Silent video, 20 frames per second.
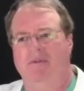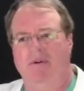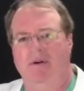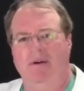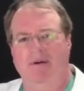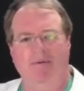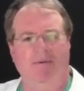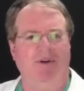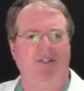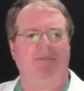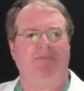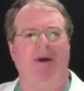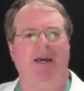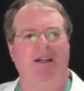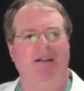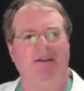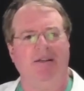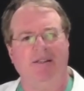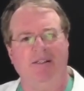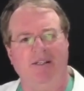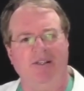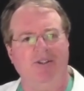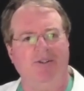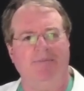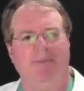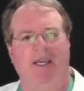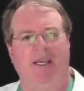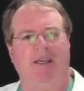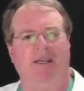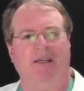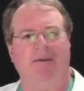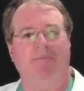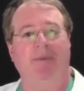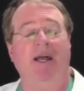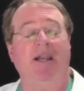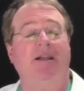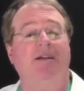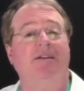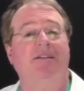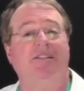what's medical decision making?
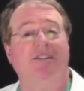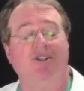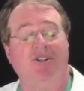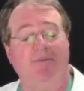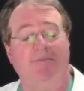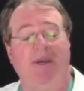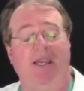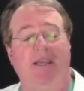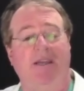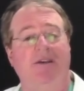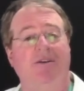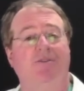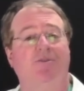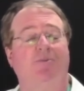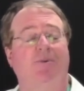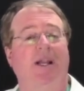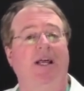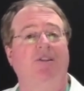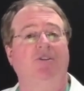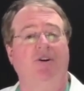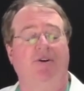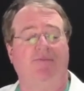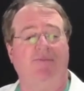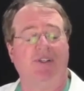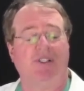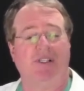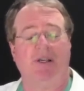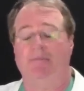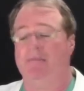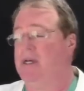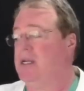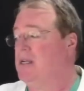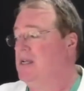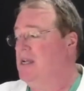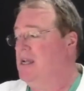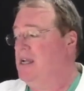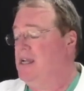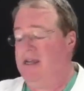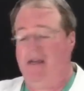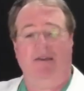Medical decision making is when I look for someone
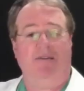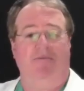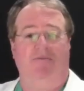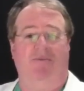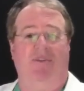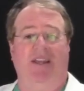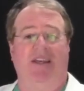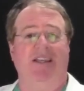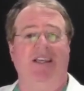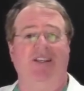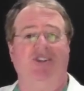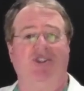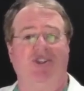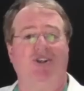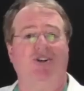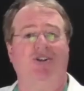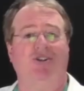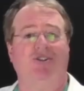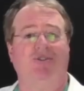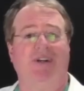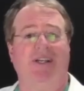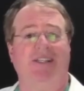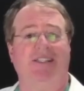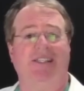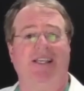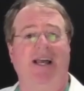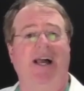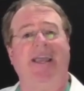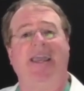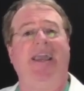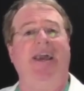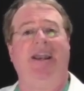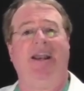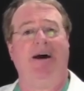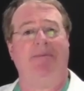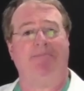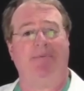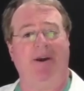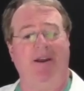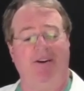that needs surgery and say, I can't
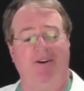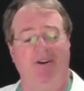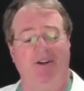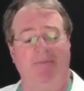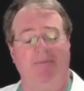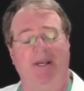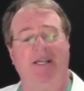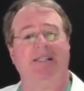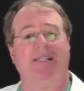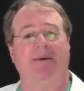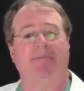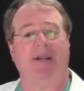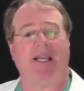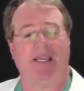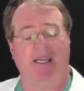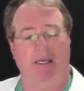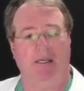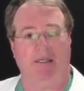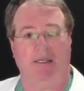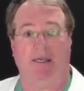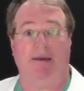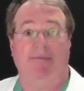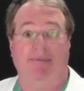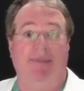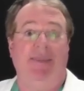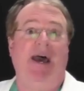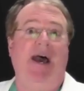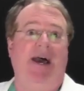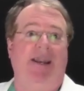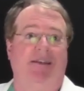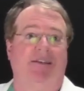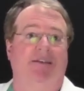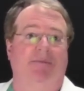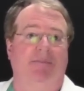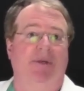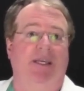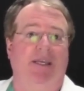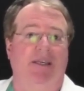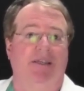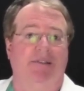operate on you because I'm going to kill you. That, to
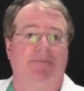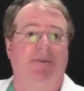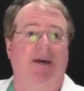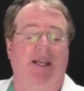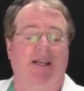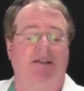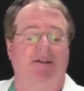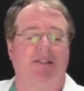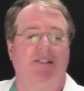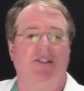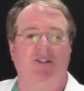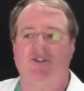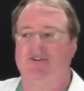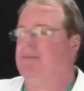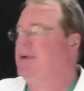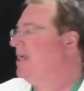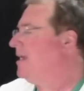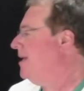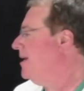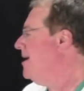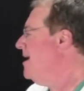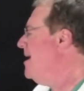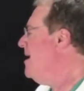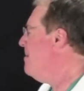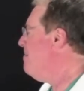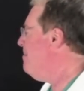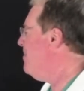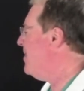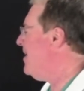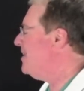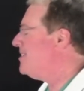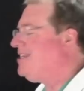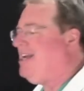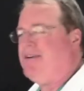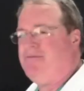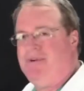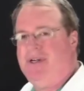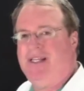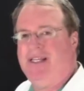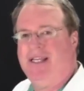me, is medical decision making. But that's
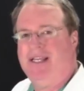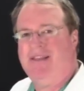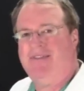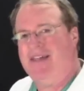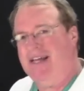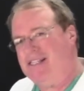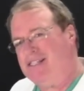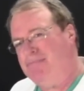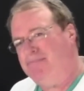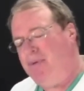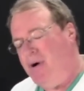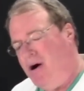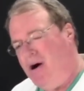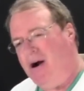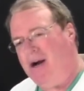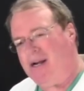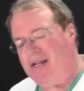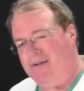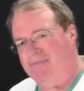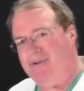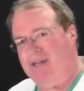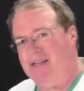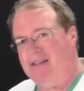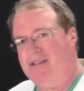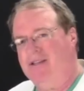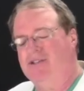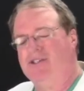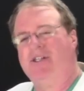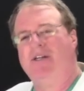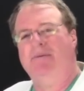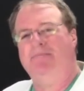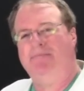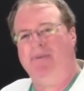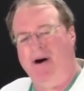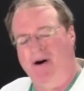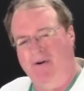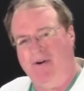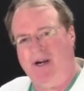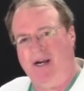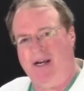not really. That's a part of it. There's a
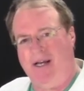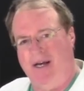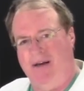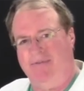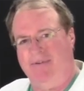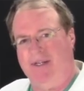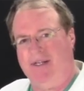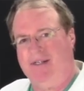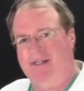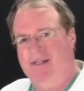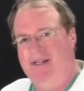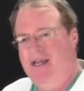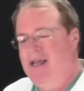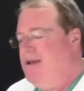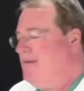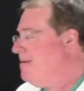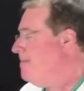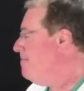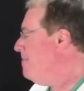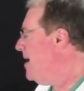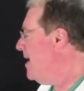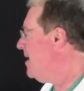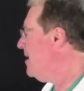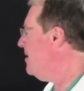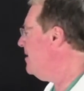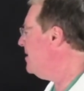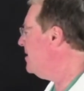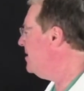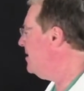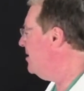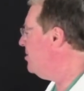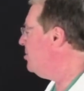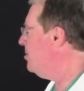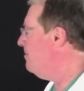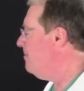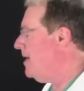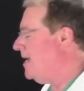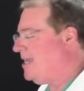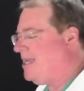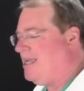component of it. But medical
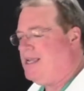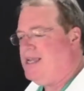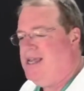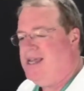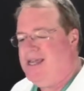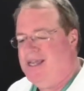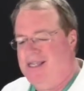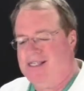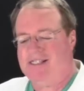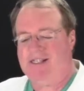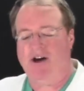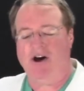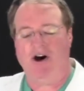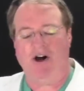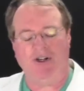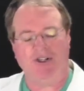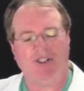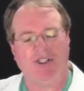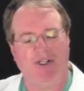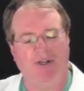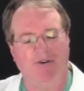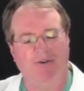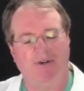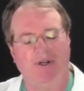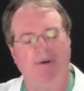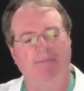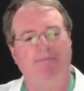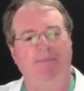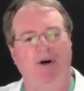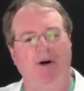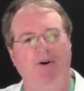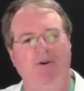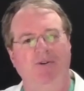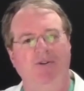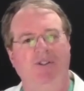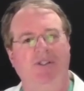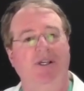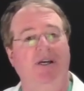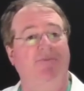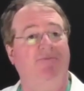decision making is also
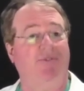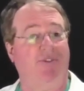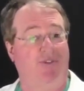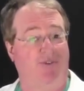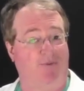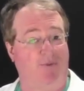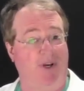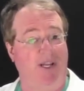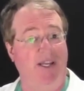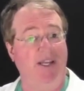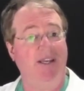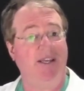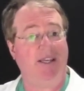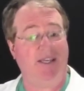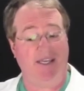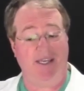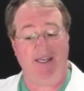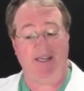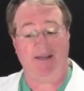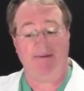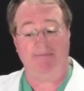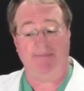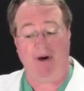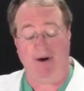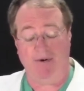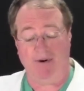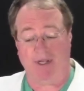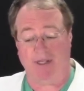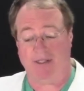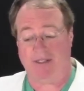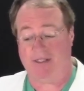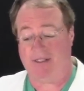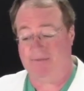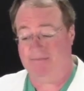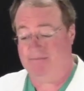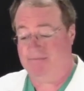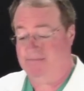composed of three key components.